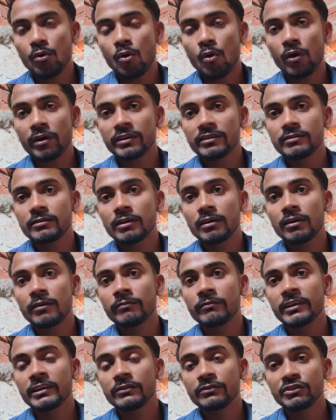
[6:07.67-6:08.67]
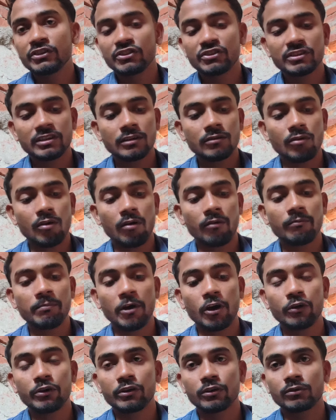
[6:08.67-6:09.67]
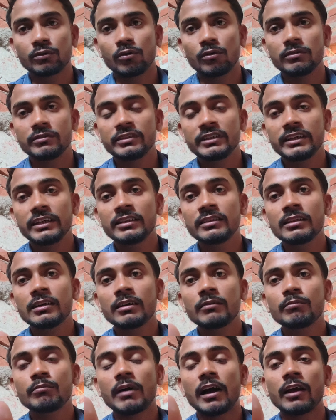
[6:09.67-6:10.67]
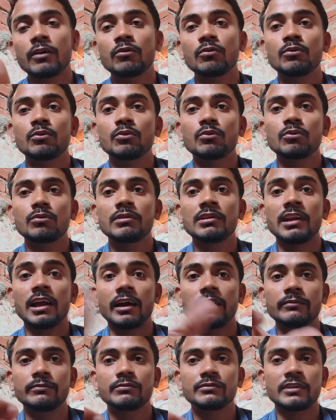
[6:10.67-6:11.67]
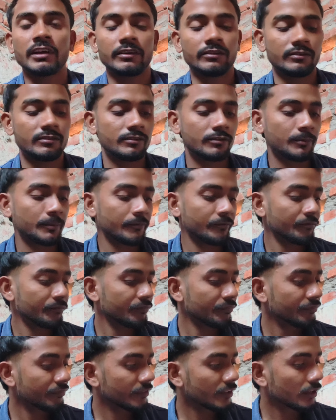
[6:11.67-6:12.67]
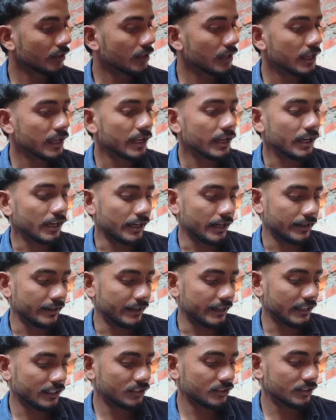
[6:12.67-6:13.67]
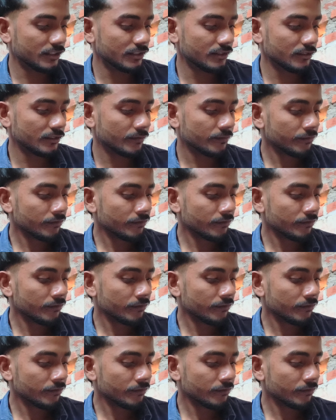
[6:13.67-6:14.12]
what is the beneficial of biotechnology in the bio life science. And next is